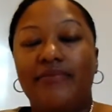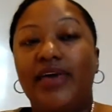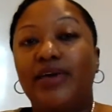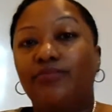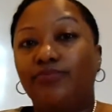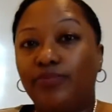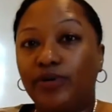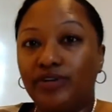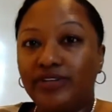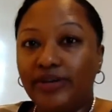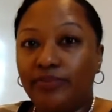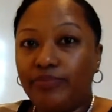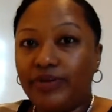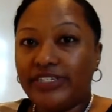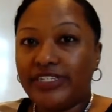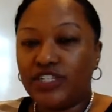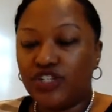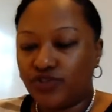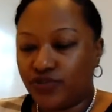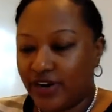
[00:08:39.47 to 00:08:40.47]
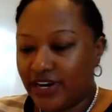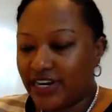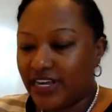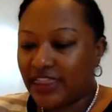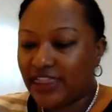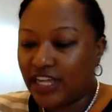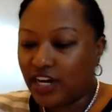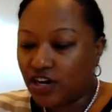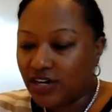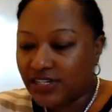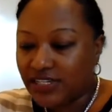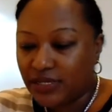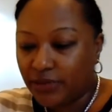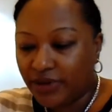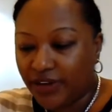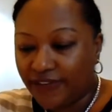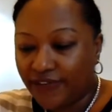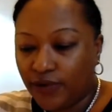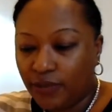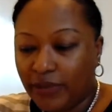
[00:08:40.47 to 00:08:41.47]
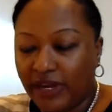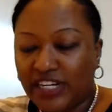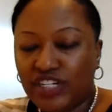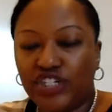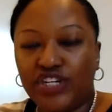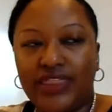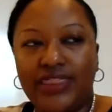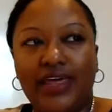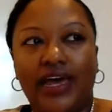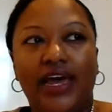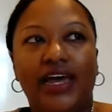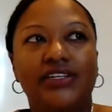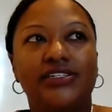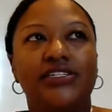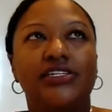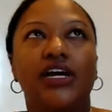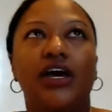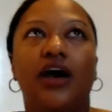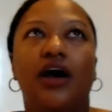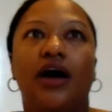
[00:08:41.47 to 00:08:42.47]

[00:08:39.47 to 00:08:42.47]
in building business credit, there is some information that